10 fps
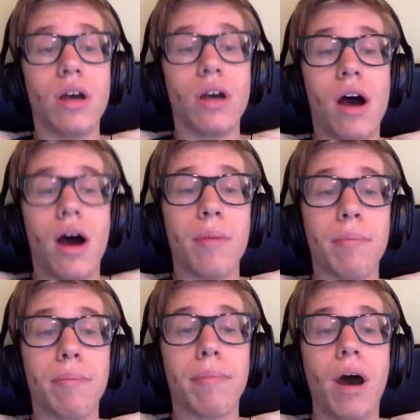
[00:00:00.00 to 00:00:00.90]

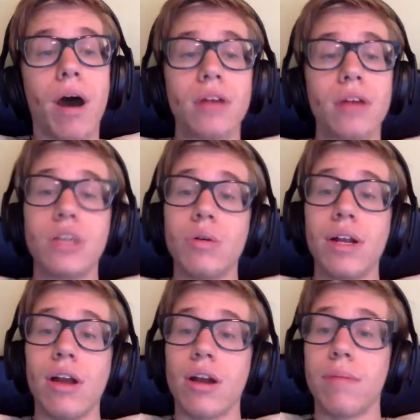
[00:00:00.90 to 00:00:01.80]
But also
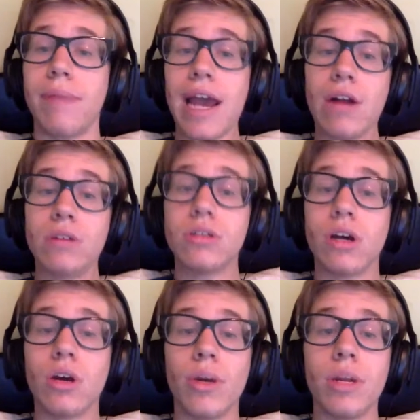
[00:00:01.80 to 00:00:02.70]
a lot of panels
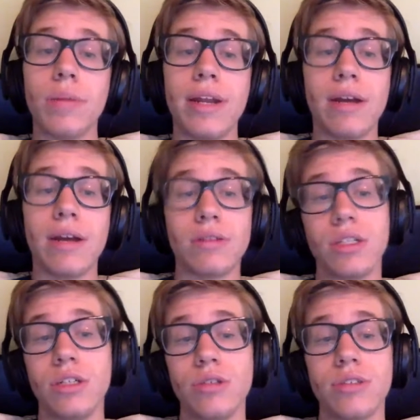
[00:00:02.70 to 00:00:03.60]
are going to be
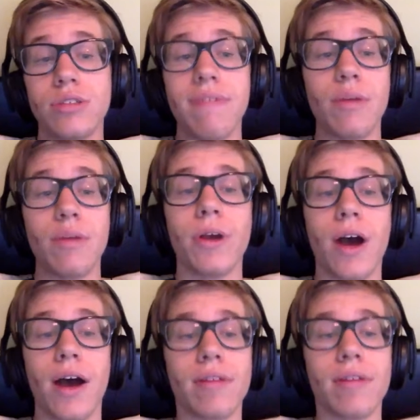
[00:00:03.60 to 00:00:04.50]
announcing new stuff, and we
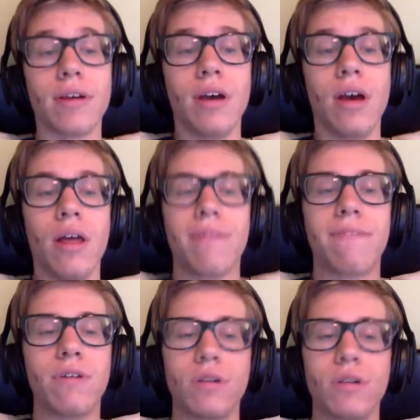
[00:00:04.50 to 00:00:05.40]
got the
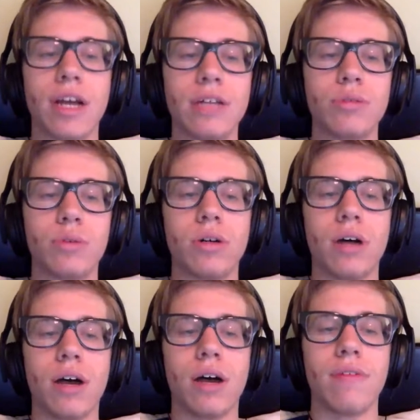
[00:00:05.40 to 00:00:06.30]
full schedule
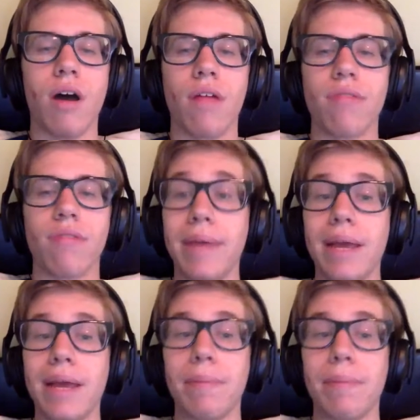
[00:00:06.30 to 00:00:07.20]
of all of the
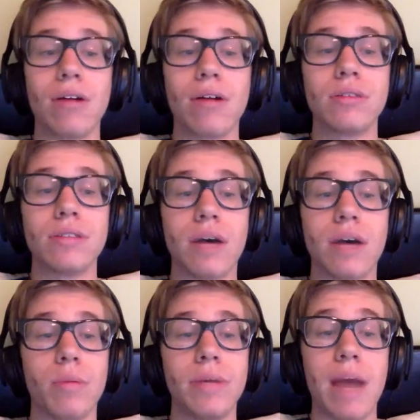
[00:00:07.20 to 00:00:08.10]
big panels that
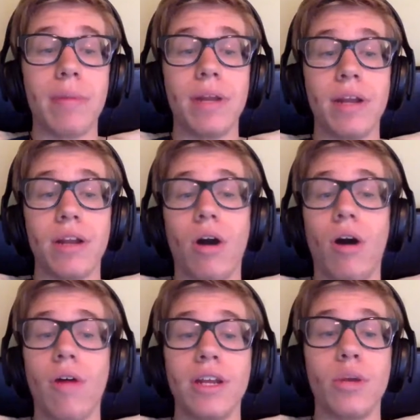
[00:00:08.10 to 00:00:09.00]
will be happening in
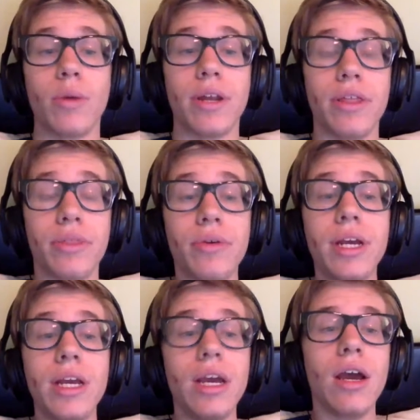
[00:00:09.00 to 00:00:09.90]
Hall
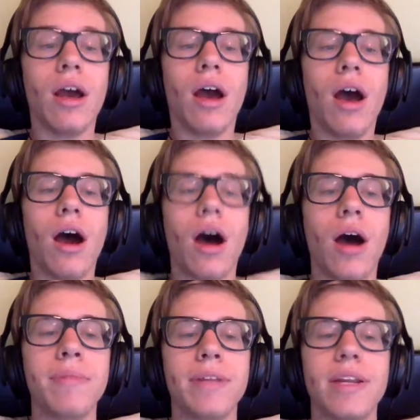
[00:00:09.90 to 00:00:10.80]
D23.
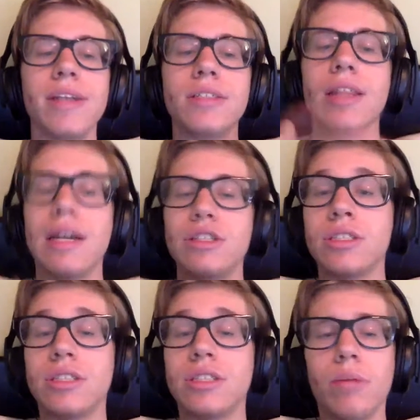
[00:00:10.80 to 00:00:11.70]
The Disney
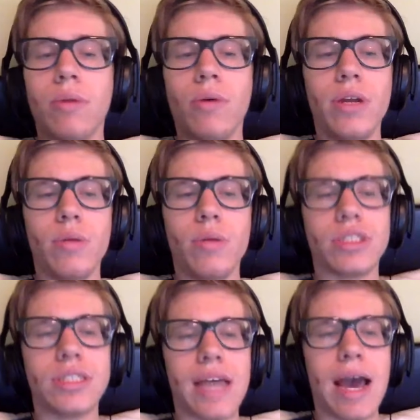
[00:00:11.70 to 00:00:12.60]
Legends ceremony, which
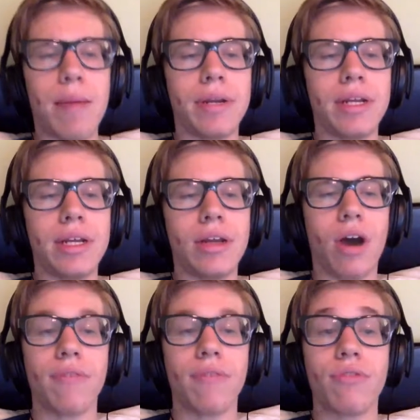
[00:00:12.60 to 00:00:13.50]
is happening
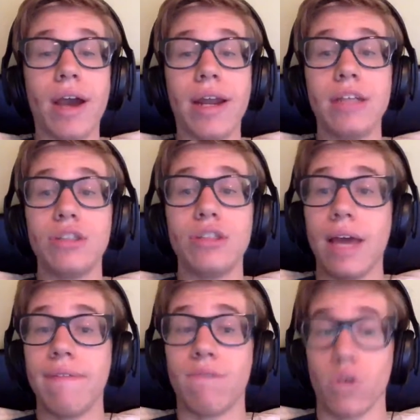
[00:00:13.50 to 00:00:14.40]
on Friday,
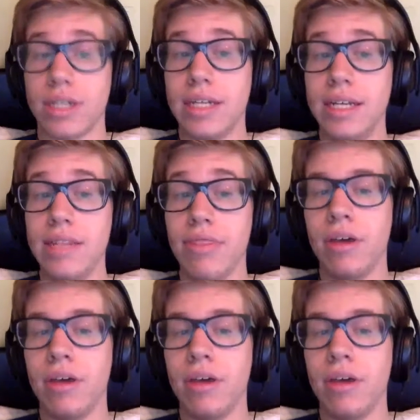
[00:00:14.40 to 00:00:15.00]
July 14th,